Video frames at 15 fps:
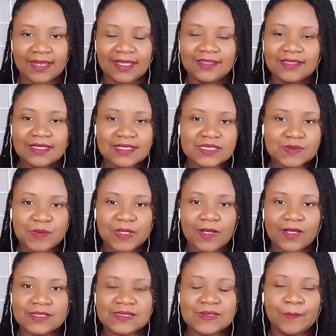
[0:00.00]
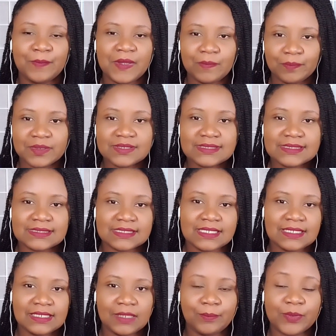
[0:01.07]
And I think it's because people
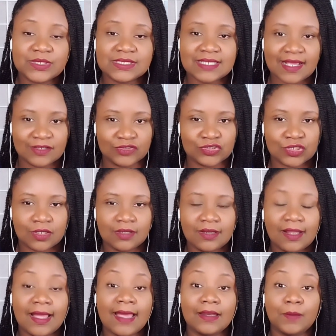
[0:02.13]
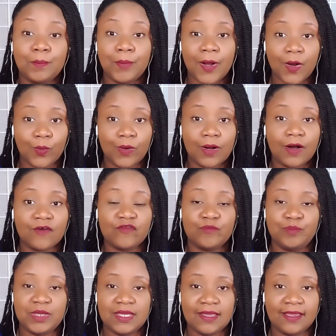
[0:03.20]
see the potential and the power of
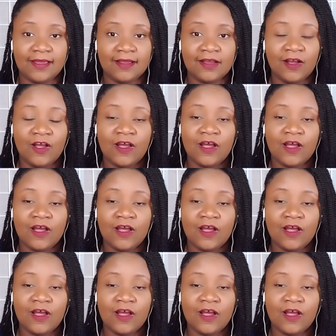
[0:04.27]
being